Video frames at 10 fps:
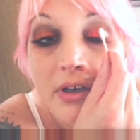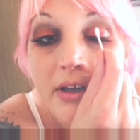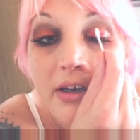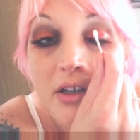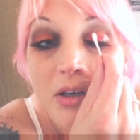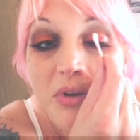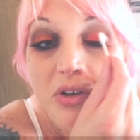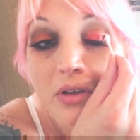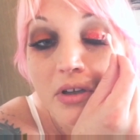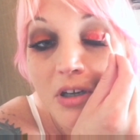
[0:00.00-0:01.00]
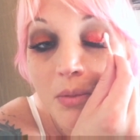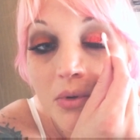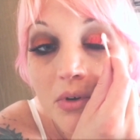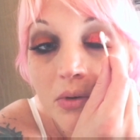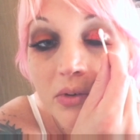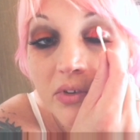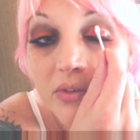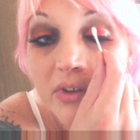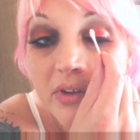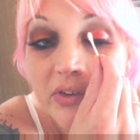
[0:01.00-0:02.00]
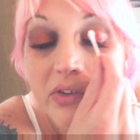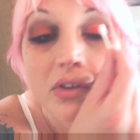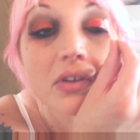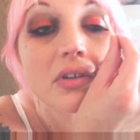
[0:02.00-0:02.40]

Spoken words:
And I'm going to be doing a couple coats of this,